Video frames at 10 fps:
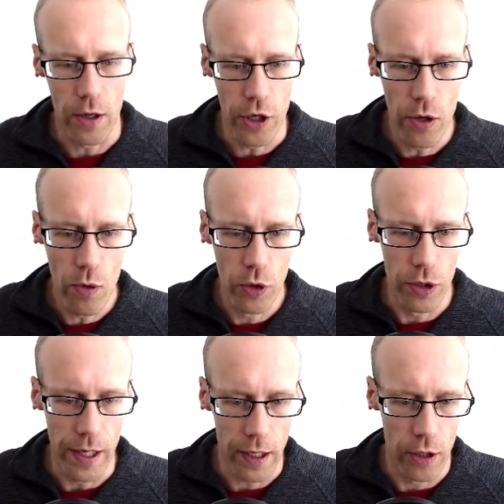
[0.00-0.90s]
use
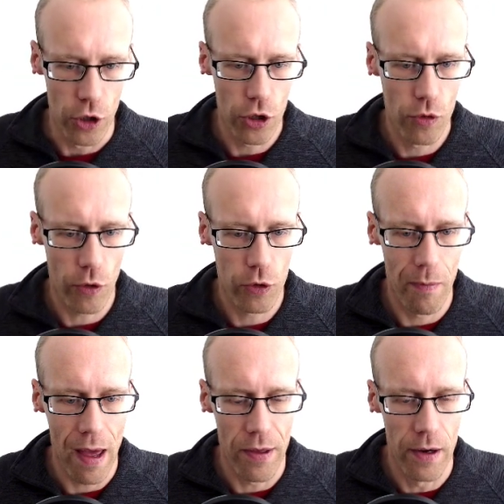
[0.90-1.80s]
the construct
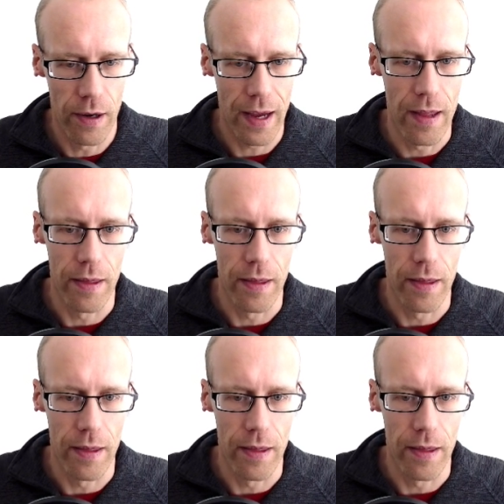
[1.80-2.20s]
method in